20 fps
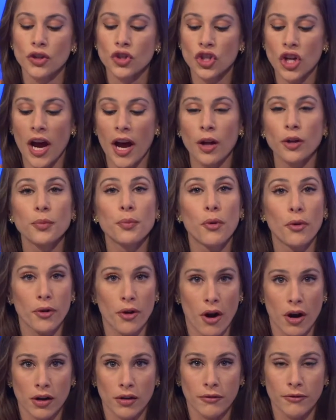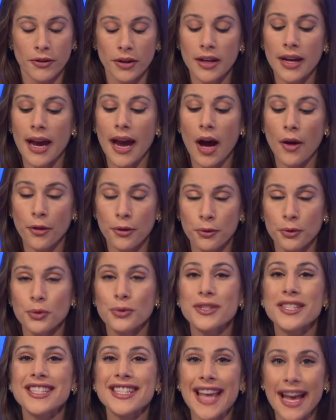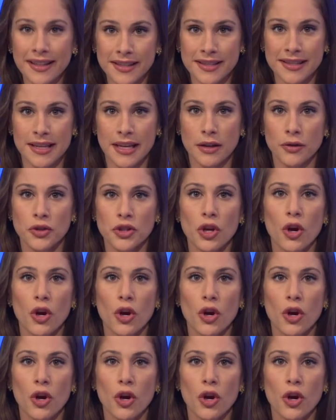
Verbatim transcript: child pornography through sexting.